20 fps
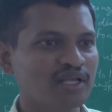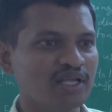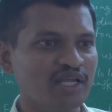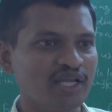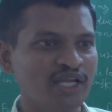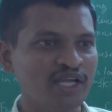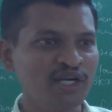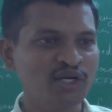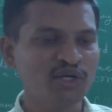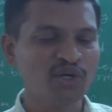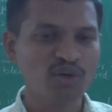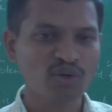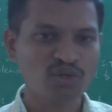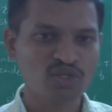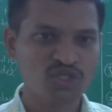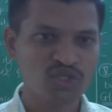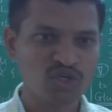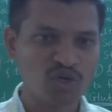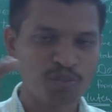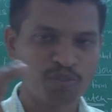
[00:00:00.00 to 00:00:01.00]

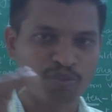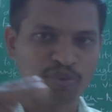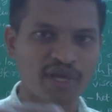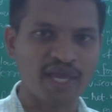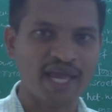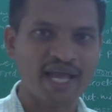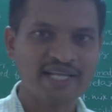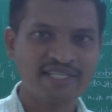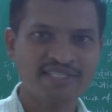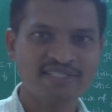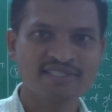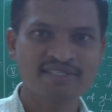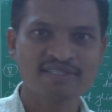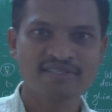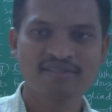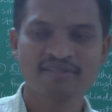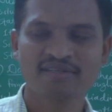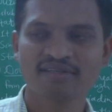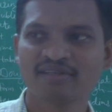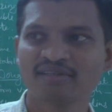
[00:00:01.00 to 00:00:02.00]
introduction of gas,
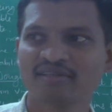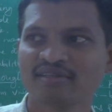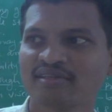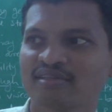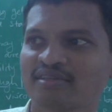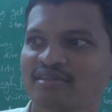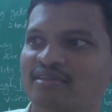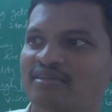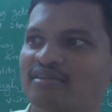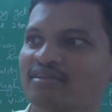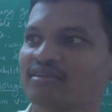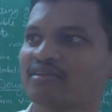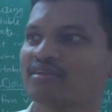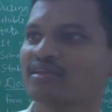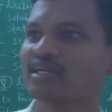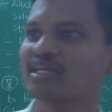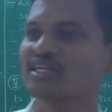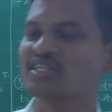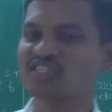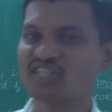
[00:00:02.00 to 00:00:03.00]

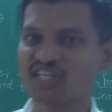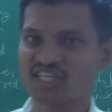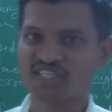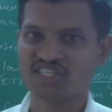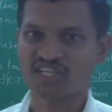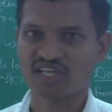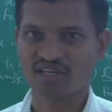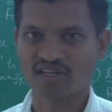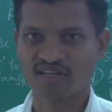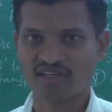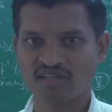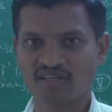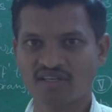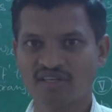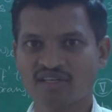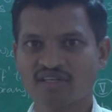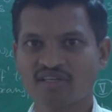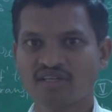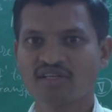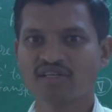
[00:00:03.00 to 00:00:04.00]
injection.
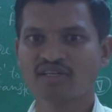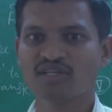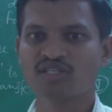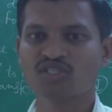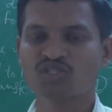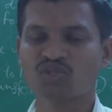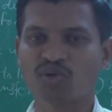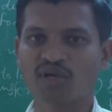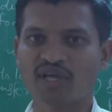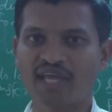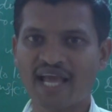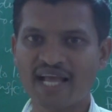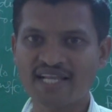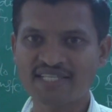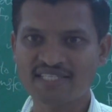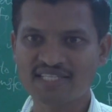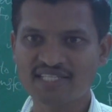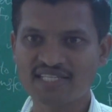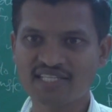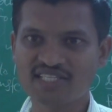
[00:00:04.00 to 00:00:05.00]
So
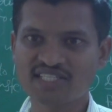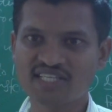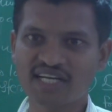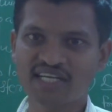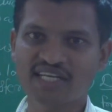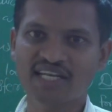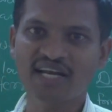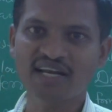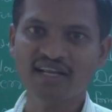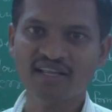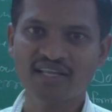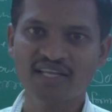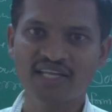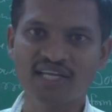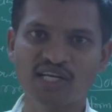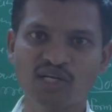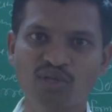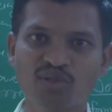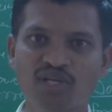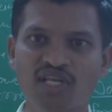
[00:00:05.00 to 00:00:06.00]
gas is injected
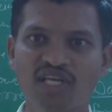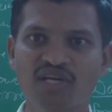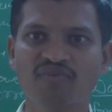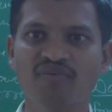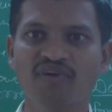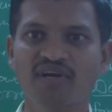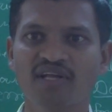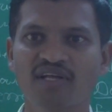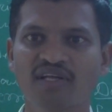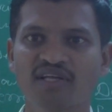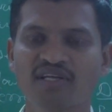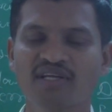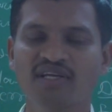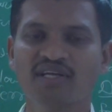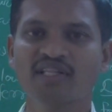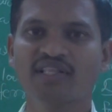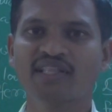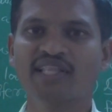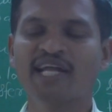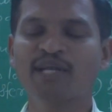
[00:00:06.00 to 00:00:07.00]
into the
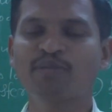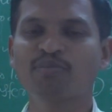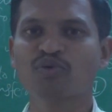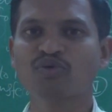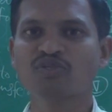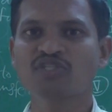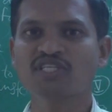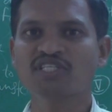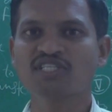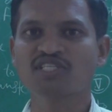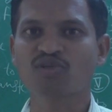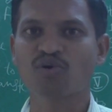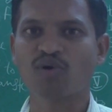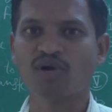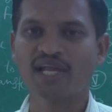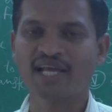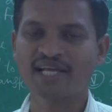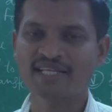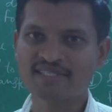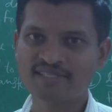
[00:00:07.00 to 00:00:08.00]
liquid. That process is
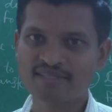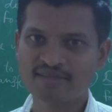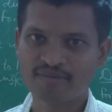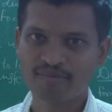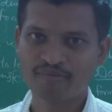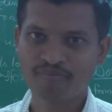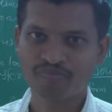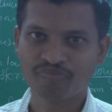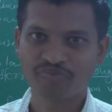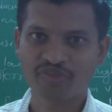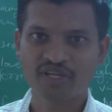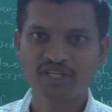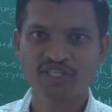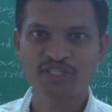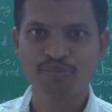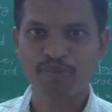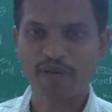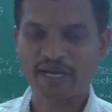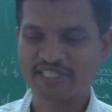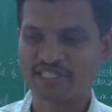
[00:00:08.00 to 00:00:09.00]
called as
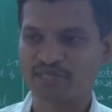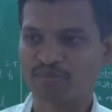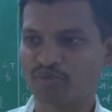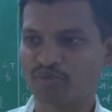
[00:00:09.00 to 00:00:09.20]
sparging